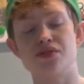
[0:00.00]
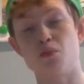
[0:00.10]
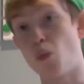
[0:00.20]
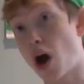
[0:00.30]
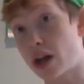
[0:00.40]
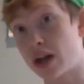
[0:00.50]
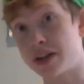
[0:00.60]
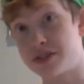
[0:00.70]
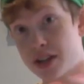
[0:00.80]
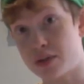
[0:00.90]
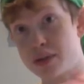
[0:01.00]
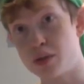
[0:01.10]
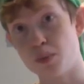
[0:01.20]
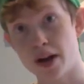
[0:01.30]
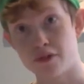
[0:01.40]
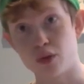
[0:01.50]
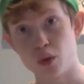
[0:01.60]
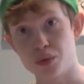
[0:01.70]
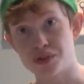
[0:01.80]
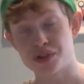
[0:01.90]
while I tell you my
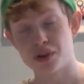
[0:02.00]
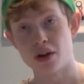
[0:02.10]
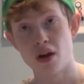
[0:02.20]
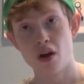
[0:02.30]
thoughts